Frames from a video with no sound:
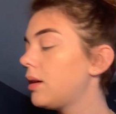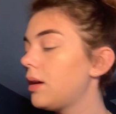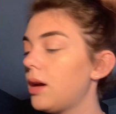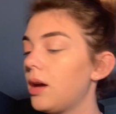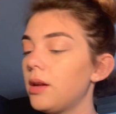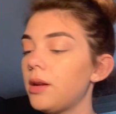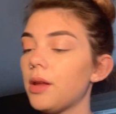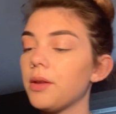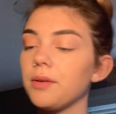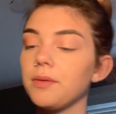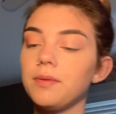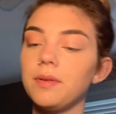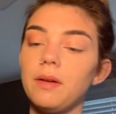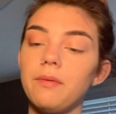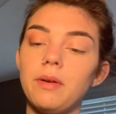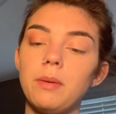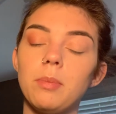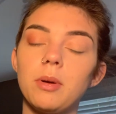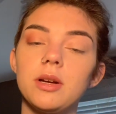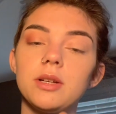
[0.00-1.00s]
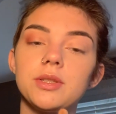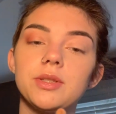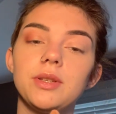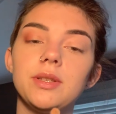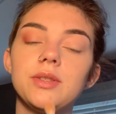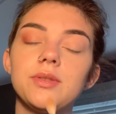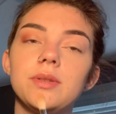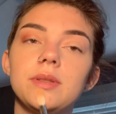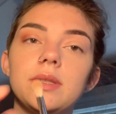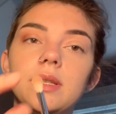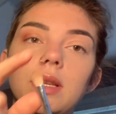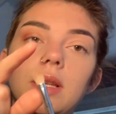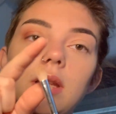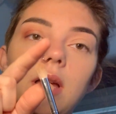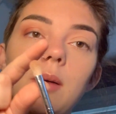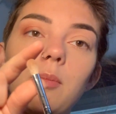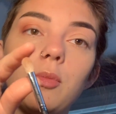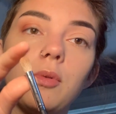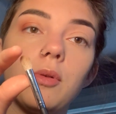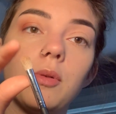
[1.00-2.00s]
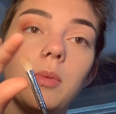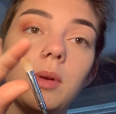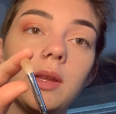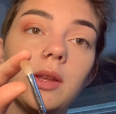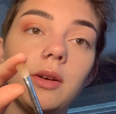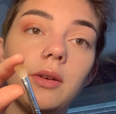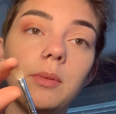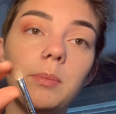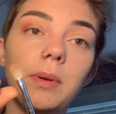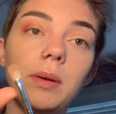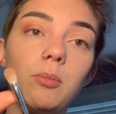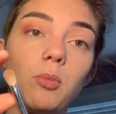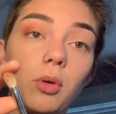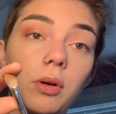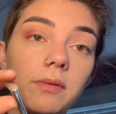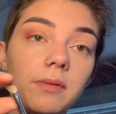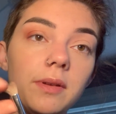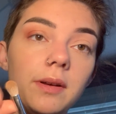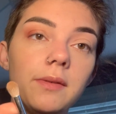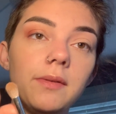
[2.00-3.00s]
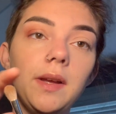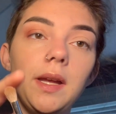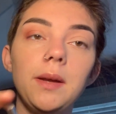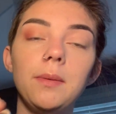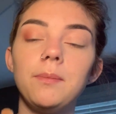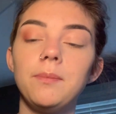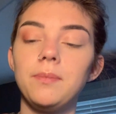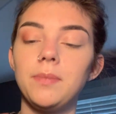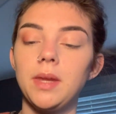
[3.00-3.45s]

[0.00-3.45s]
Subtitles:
another fluffy brush. So this one's a little bit more fluffy,